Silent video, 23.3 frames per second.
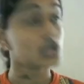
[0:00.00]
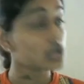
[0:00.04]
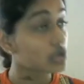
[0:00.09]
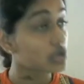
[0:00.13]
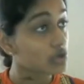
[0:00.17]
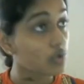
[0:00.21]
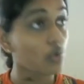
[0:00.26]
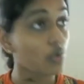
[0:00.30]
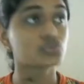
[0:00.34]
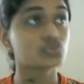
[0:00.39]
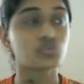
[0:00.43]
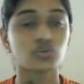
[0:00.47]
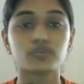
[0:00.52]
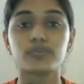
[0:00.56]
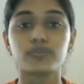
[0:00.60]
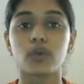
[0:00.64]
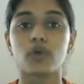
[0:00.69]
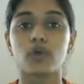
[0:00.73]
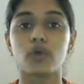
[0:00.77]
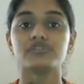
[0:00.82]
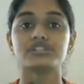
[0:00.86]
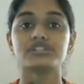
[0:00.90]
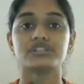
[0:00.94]
go through
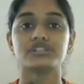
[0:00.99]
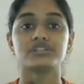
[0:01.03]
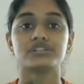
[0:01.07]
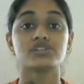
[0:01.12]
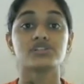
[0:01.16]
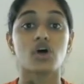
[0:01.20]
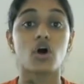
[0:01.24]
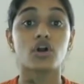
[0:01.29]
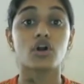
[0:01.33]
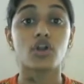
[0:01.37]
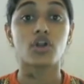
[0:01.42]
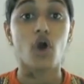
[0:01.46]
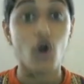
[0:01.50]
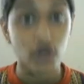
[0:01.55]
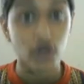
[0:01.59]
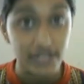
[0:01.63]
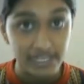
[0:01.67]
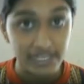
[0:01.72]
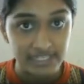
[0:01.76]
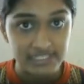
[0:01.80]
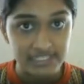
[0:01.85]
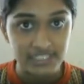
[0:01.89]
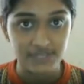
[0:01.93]
provisions on
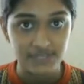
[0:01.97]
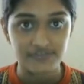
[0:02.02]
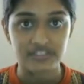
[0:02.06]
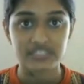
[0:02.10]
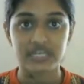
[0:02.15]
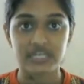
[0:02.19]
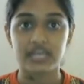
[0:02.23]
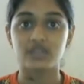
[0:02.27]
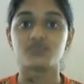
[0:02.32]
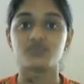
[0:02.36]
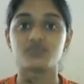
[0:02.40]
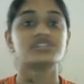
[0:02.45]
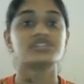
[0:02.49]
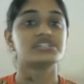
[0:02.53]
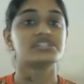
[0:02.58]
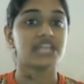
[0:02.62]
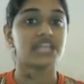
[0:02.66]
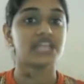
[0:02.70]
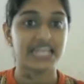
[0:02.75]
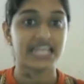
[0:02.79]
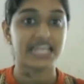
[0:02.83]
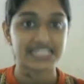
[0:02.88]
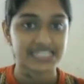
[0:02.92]
organs of state, which is the
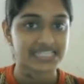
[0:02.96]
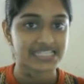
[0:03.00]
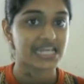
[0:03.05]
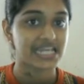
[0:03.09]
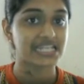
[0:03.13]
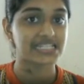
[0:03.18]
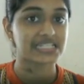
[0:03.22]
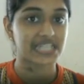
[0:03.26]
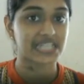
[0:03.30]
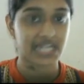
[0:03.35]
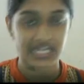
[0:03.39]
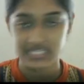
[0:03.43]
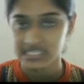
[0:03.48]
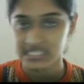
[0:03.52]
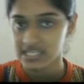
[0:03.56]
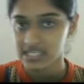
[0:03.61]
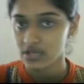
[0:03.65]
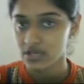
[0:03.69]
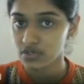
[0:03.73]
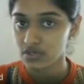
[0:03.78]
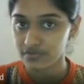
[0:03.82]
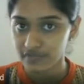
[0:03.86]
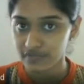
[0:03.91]
legislature,
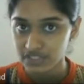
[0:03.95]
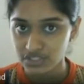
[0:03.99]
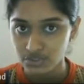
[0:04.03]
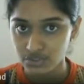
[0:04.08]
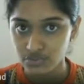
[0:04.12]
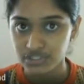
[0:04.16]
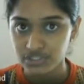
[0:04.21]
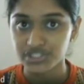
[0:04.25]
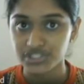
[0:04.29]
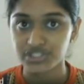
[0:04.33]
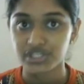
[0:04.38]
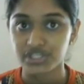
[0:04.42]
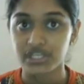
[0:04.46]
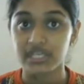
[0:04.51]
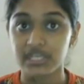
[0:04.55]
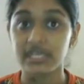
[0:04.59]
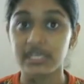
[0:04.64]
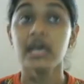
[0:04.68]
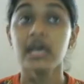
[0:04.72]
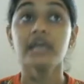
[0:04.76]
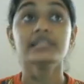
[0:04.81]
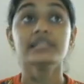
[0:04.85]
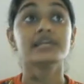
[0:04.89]
executive, and
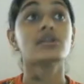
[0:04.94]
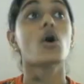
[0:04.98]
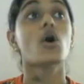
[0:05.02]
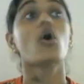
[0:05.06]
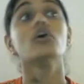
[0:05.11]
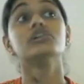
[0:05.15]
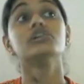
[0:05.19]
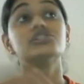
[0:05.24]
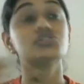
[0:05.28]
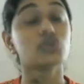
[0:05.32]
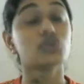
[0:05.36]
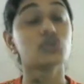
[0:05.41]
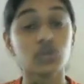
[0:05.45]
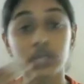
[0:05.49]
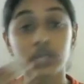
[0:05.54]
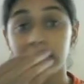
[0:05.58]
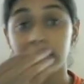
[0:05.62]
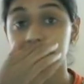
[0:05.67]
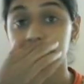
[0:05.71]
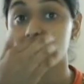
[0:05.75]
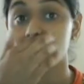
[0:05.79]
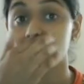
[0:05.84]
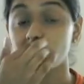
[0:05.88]
judiciary. Then also look
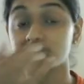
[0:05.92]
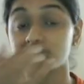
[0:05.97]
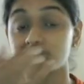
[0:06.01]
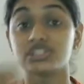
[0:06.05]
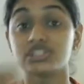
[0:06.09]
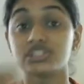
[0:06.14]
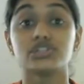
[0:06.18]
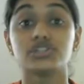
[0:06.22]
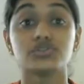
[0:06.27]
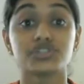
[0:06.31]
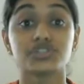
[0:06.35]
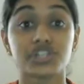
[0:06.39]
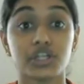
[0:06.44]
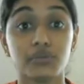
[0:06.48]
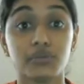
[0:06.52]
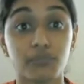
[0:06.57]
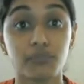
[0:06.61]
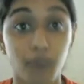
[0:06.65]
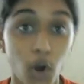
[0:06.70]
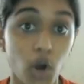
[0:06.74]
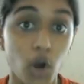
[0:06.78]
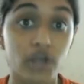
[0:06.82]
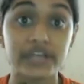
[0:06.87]
at the constitutional
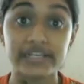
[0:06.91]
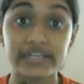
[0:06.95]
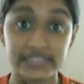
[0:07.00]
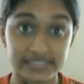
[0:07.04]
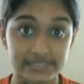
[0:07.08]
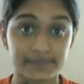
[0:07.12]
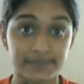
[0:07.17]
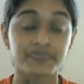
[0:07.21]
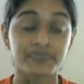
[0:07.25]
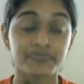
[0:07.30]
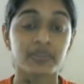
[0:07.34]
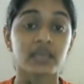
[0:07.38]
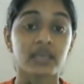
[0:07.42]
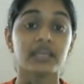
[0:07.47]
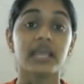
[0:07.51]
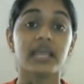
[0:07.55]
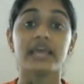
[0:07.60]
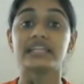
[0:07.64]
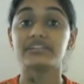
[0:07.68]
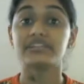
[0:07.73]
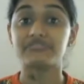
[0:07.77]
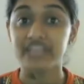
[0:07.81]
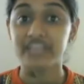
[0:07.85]
bodies
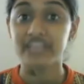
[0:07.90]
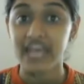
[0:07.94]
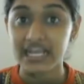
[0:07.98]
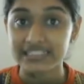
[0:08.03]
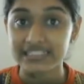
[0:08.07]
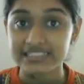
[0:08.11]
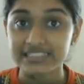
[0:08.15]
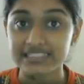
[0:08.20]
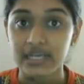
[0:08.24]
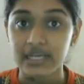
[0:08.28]
like the the Finance